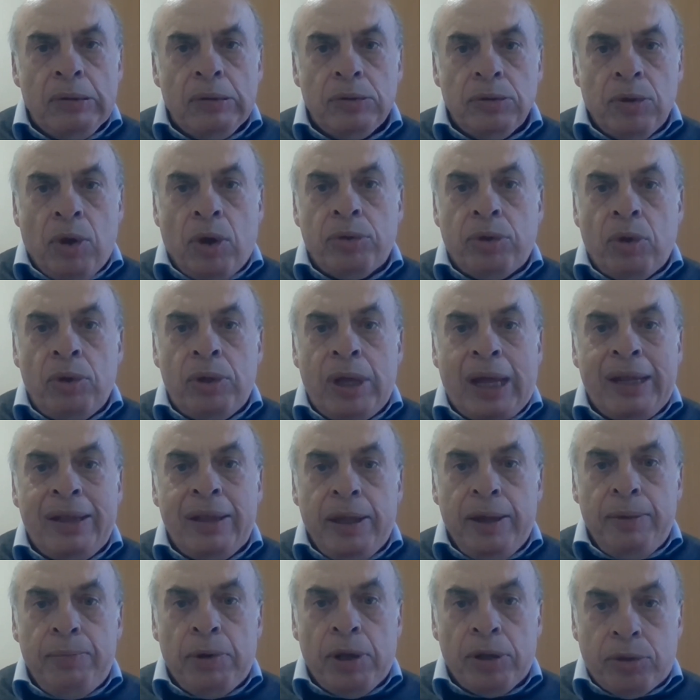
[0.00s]
not only
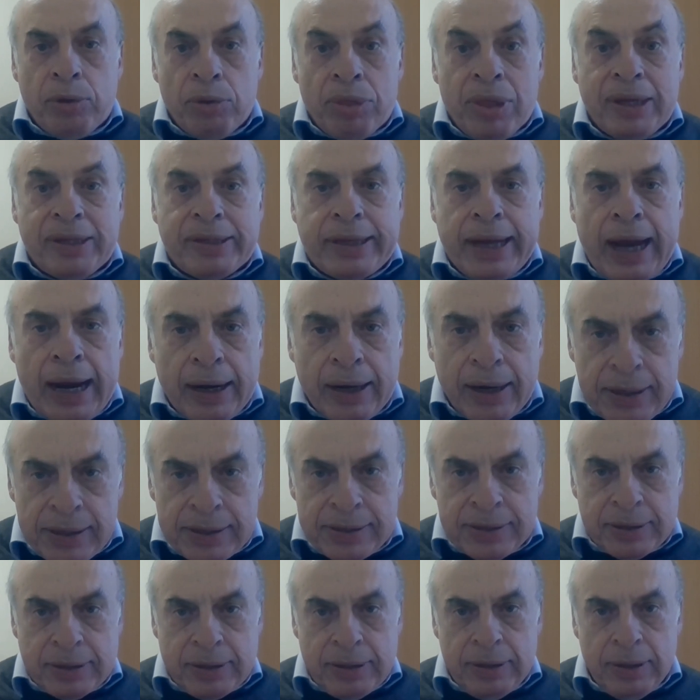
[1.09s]
unliberal, to the
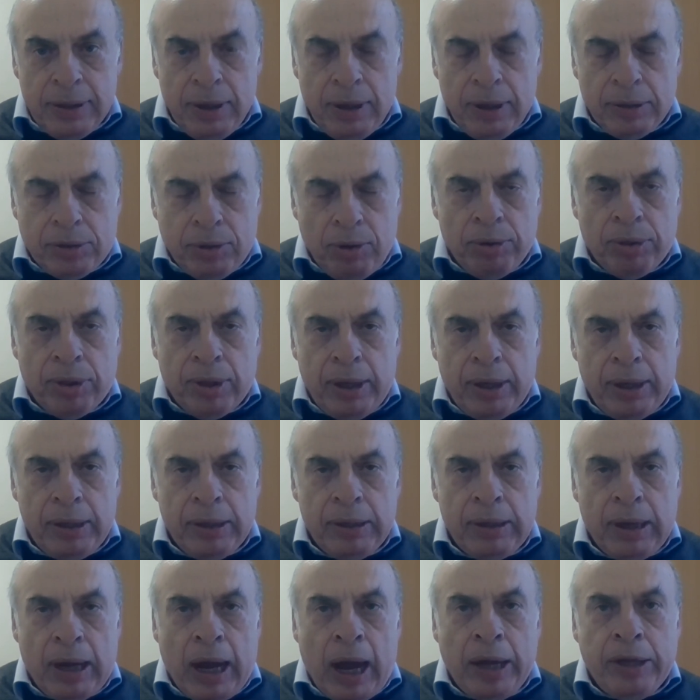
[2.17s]
terrorists, to
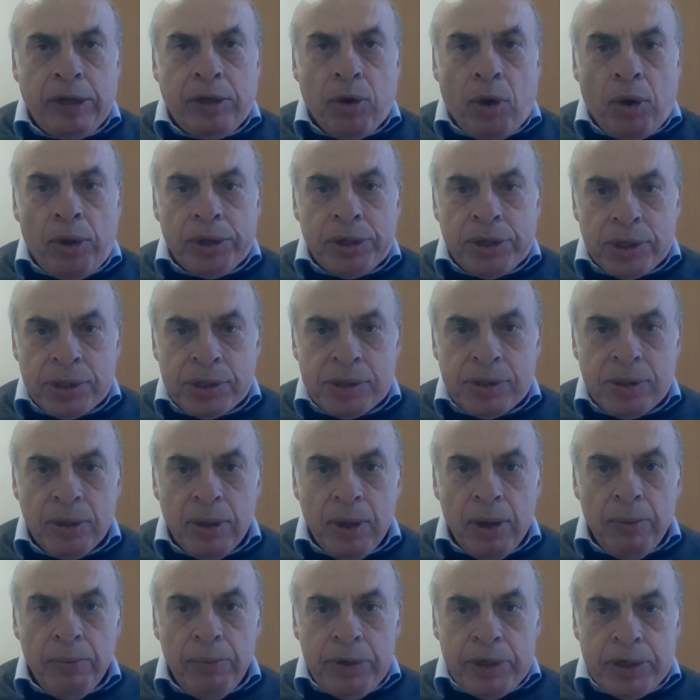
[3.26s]
the ideologies
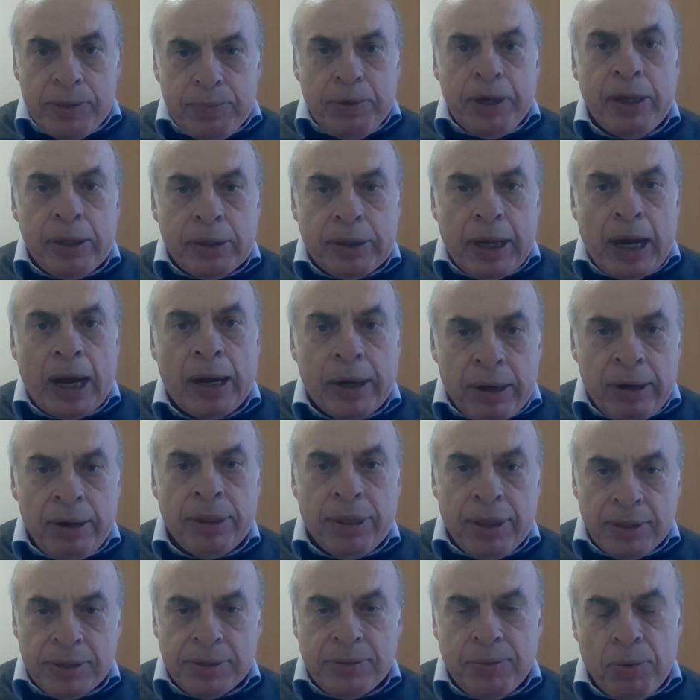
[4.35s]
which bring terror in
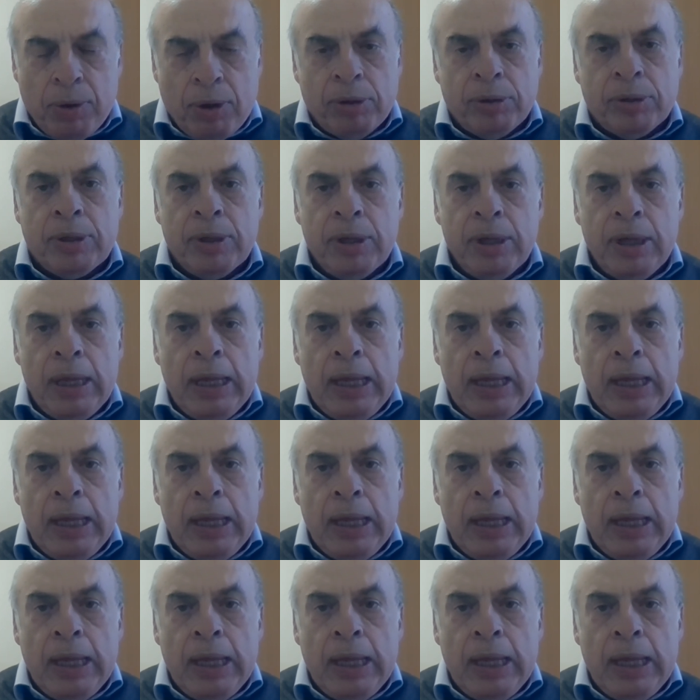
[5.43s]
this world,